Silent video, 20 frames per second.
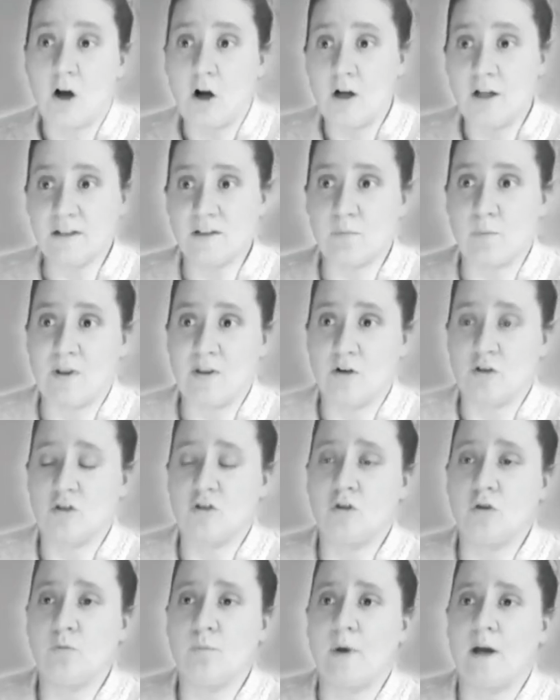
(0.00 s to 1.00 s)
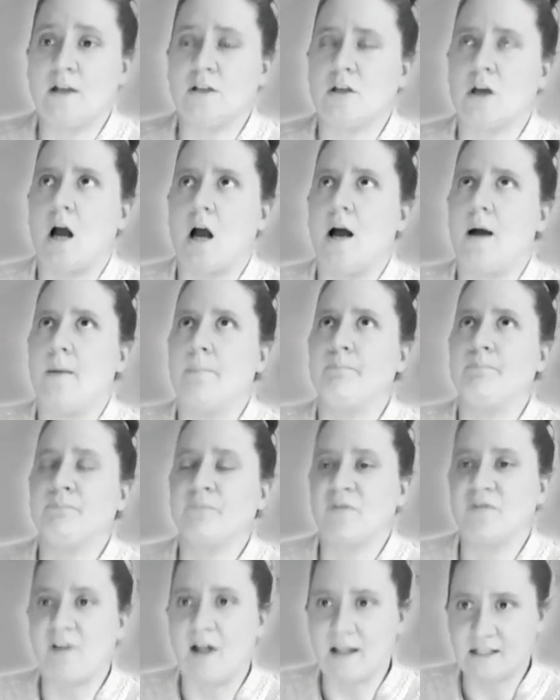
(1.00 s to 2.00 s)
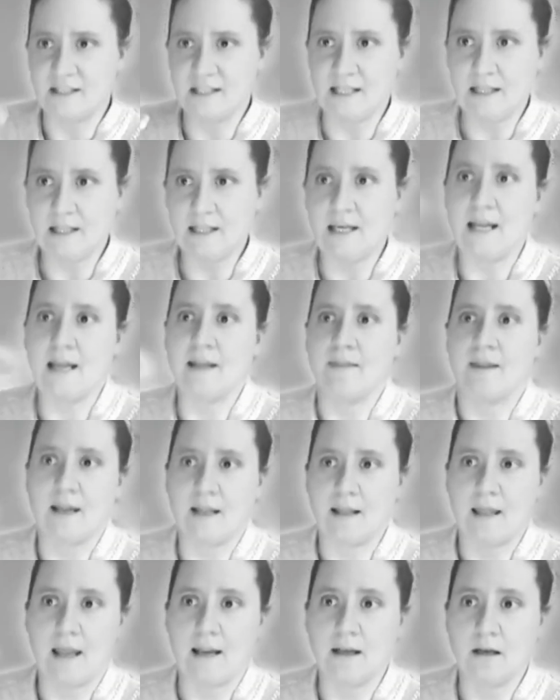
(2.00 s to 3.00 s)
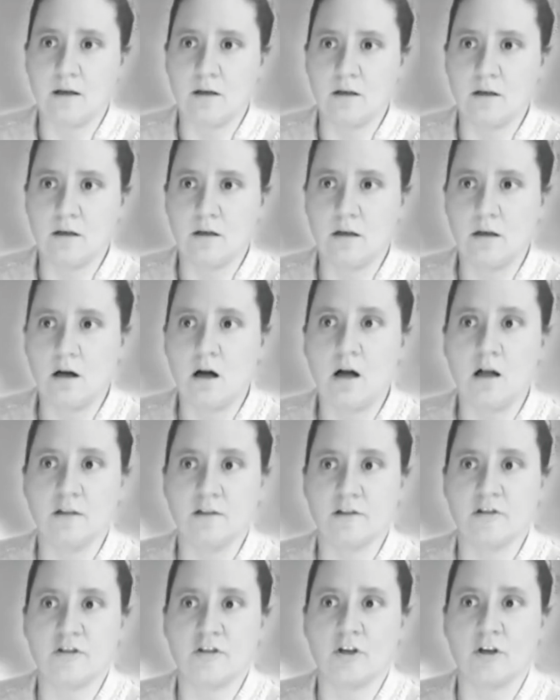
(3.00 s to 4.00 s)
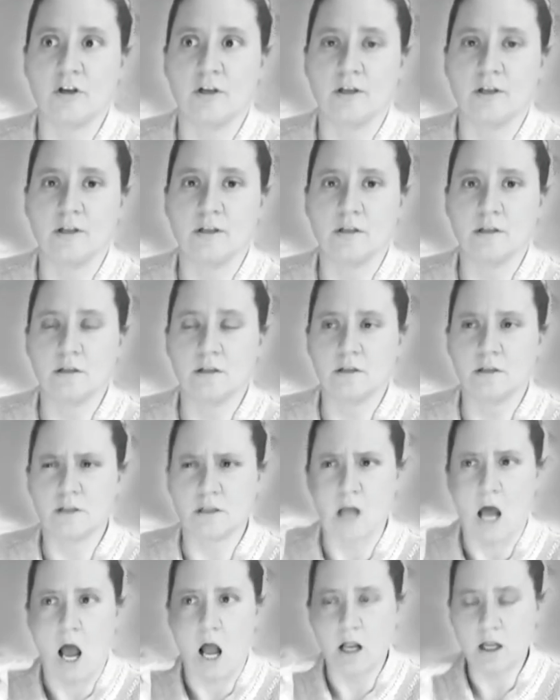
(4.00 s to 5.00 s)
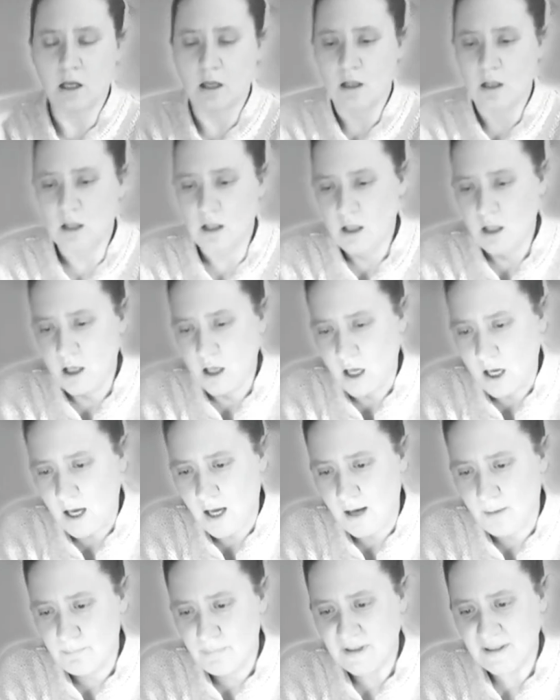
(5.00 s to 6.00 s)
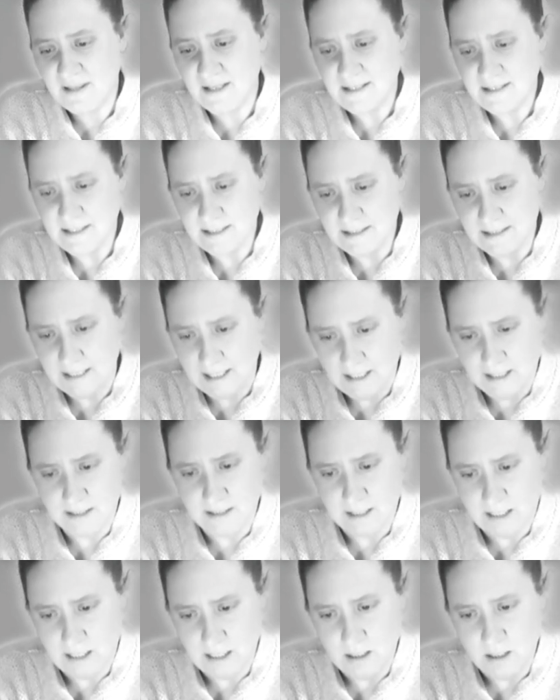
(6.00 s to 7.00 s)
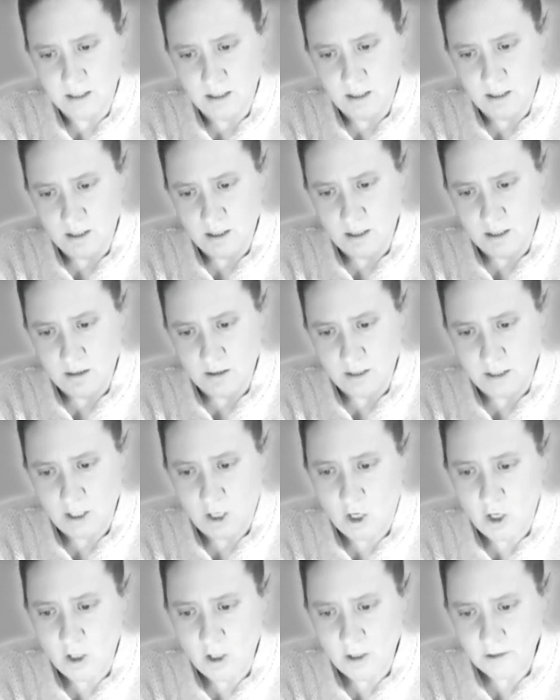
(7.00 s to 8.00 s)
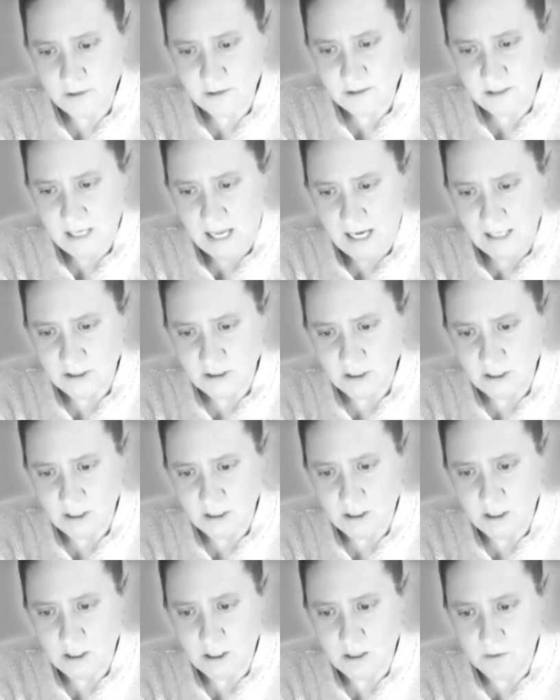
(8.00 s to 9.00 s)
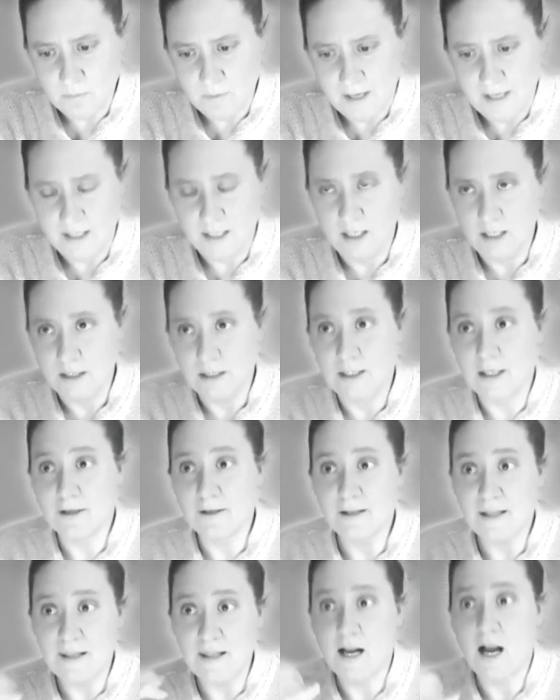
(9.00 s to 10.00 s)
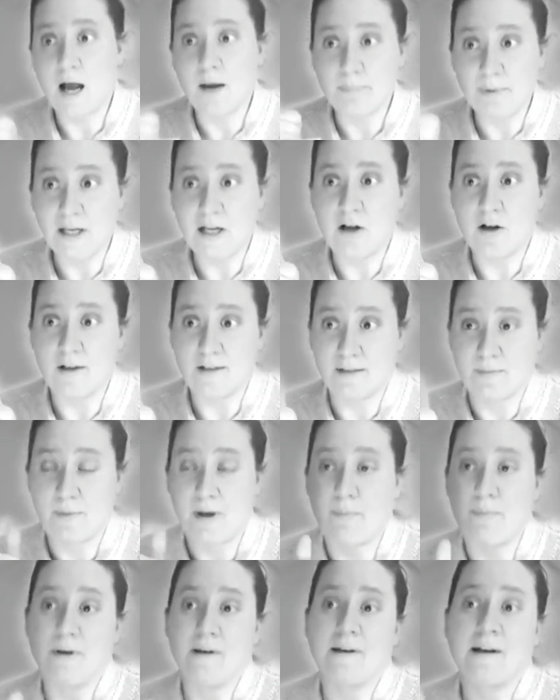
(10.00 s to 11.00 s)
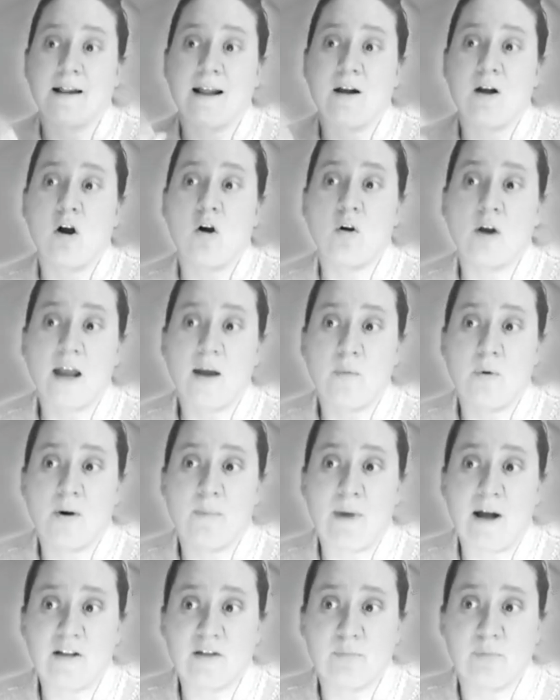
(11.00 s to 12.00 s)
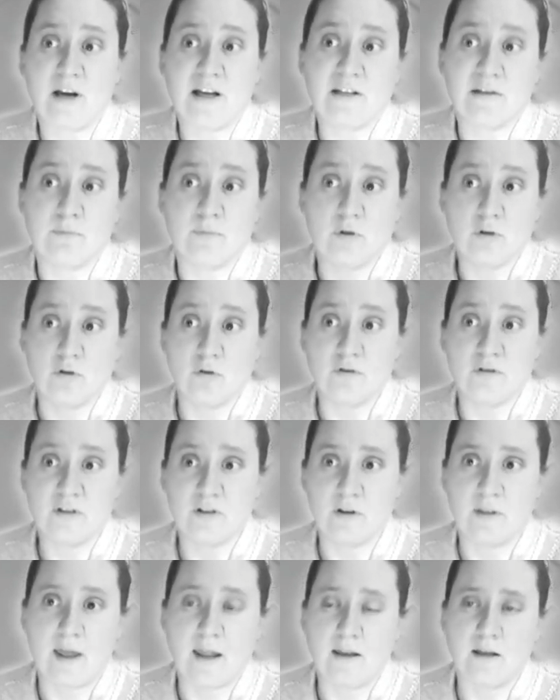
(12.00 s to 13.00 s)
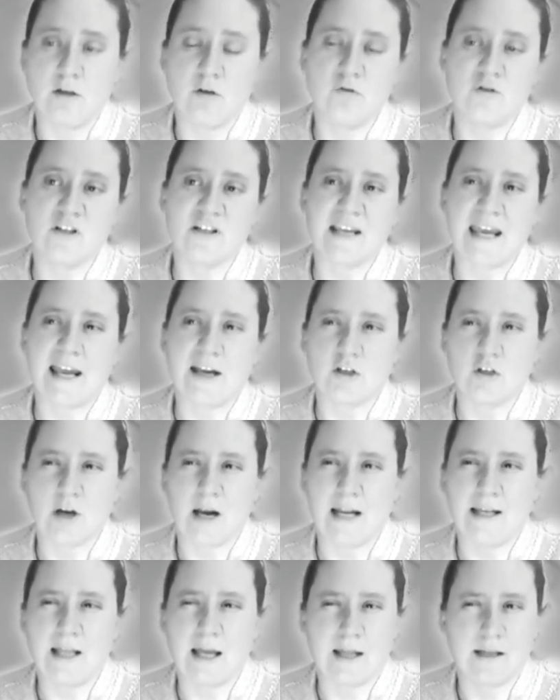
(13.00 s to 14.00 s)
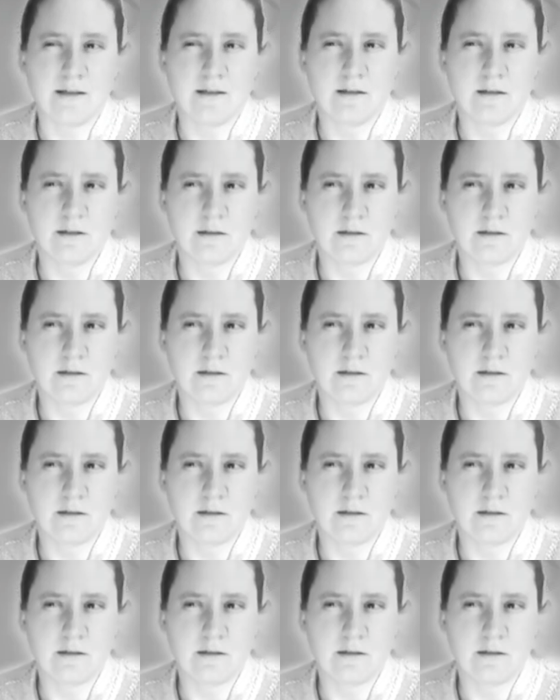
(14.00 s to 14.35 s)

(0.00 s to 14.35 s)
the halts when there's too much volatility and they like halt a certain stock. But this is saying that the halts actually occur when literally the company calls them up and they're like, okay, we're about to break some news. So then you just can't trade that